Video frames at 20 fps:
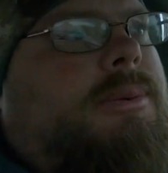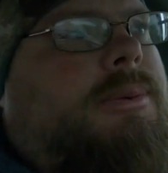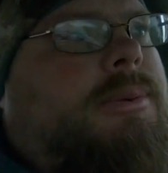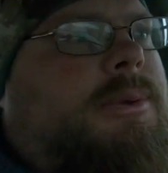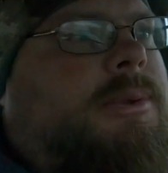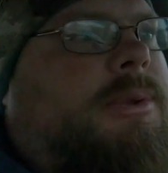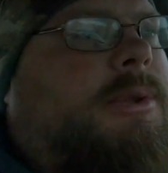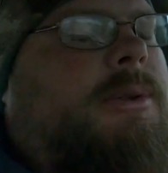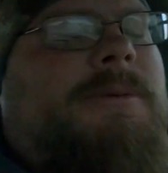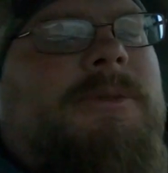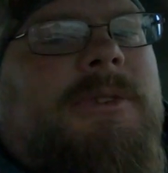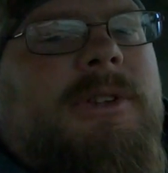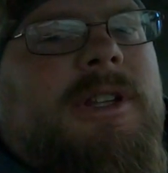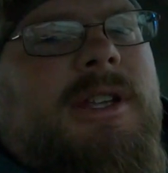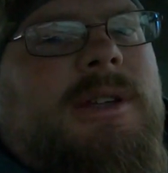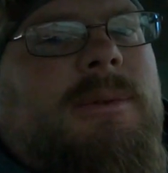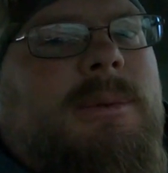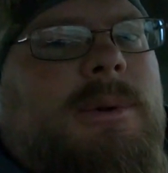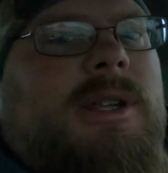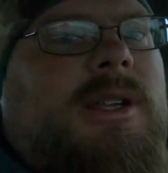
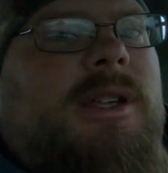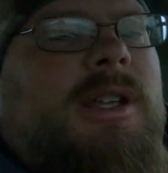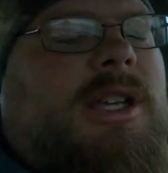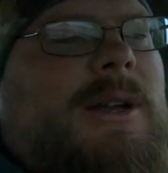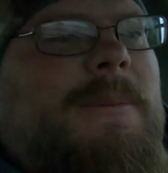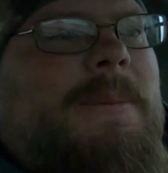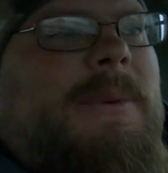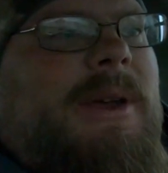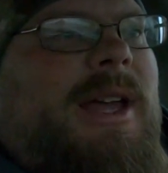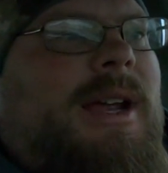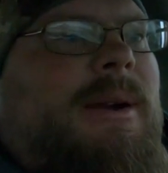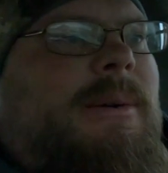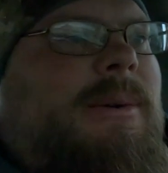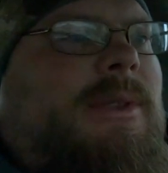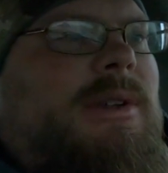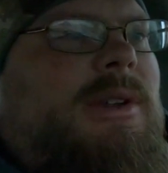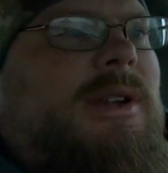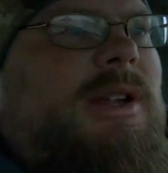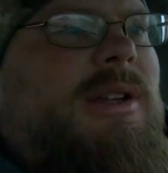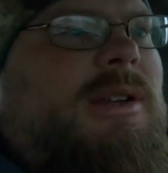hopefully we come back with a
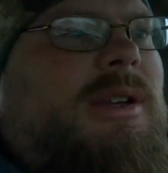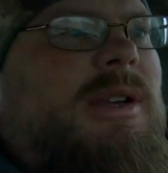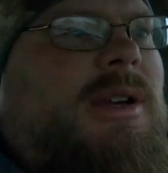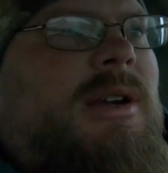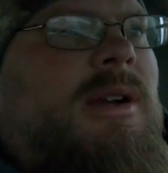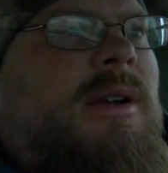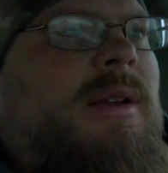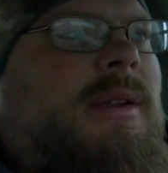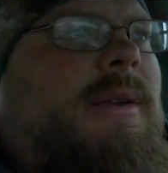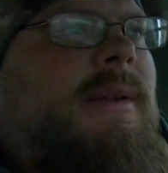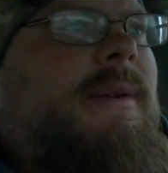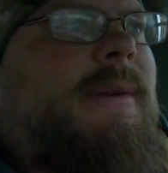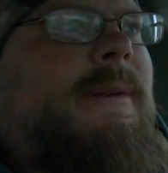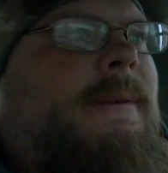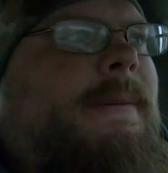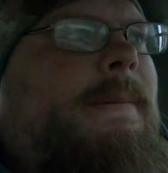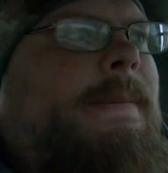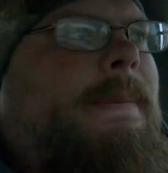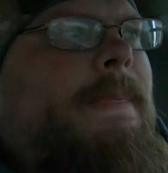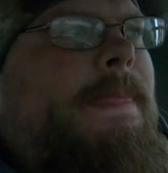dead deer,
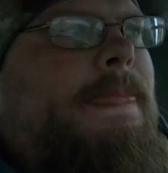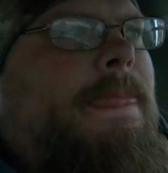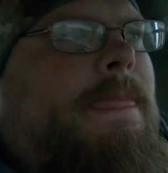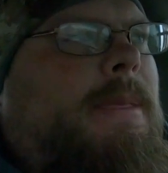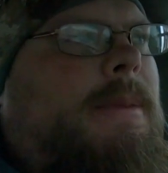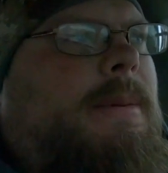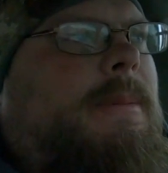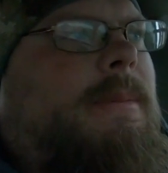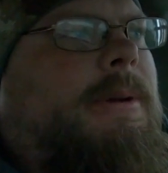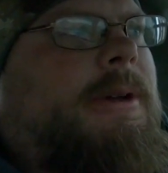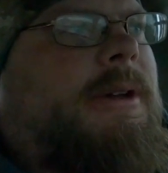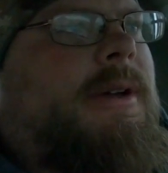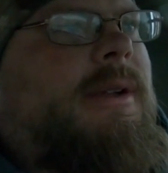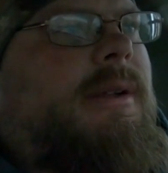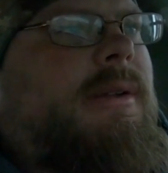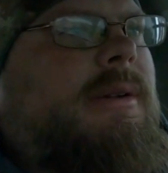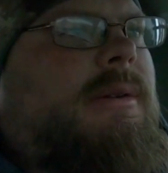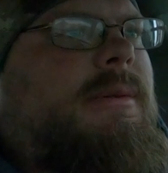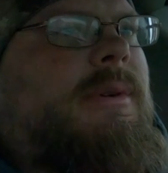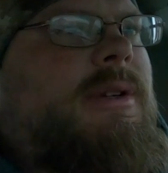but
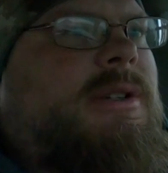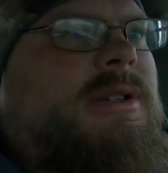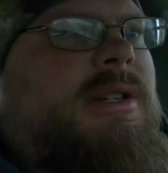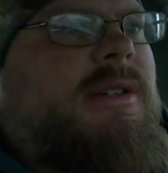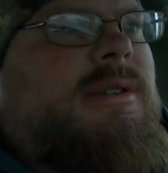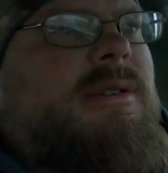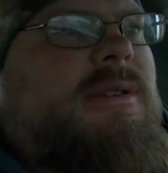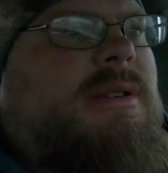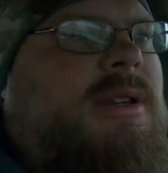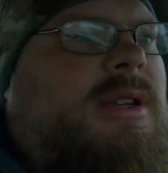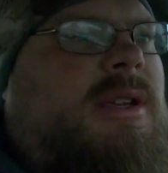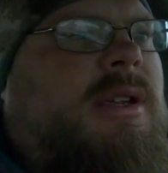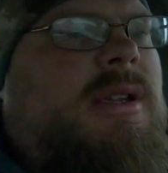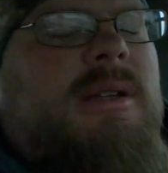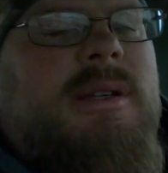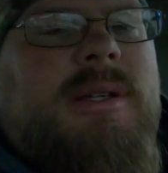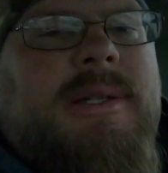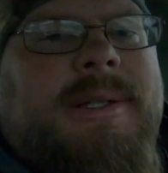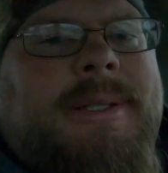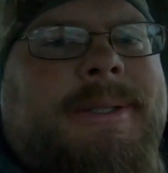we shall see.
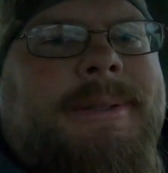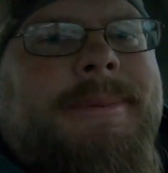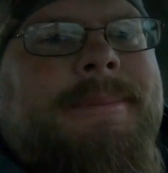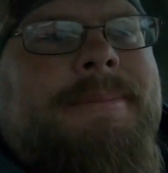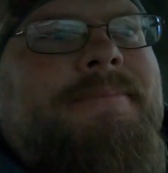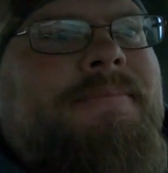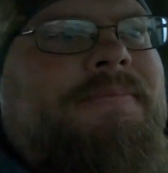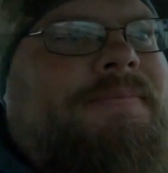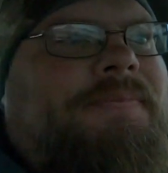Um,